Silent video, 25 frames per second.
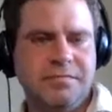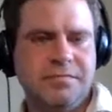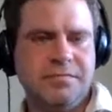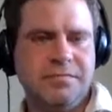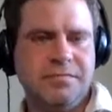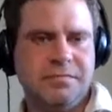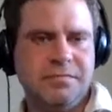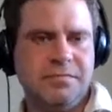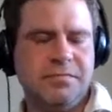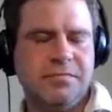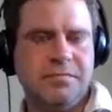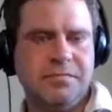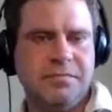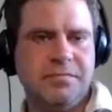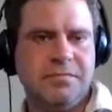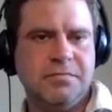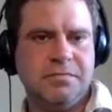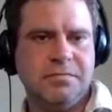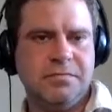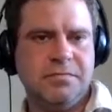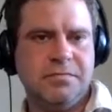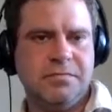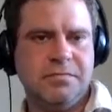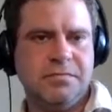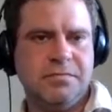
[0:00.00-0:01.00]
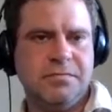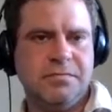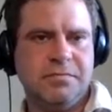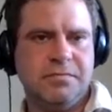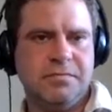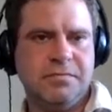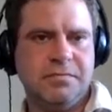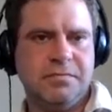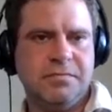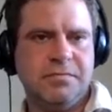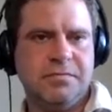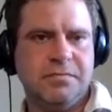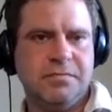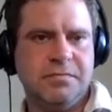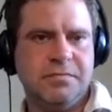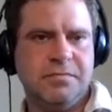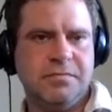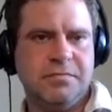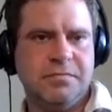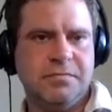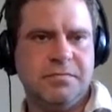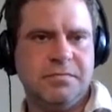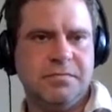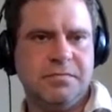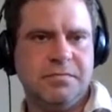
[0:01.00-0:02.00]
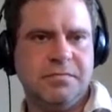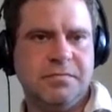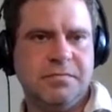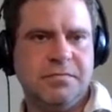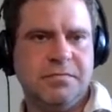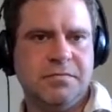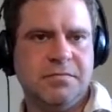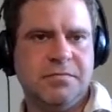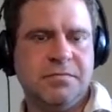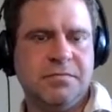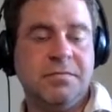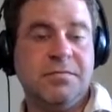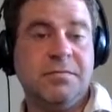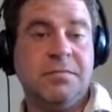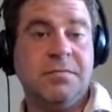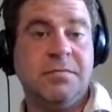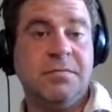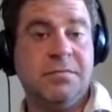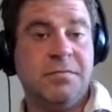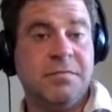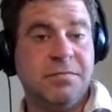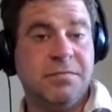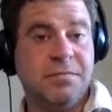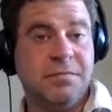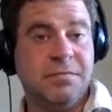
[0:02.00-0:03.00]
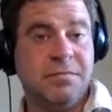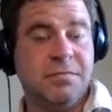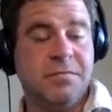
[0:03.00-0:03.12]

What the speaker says: This person isn't speaking.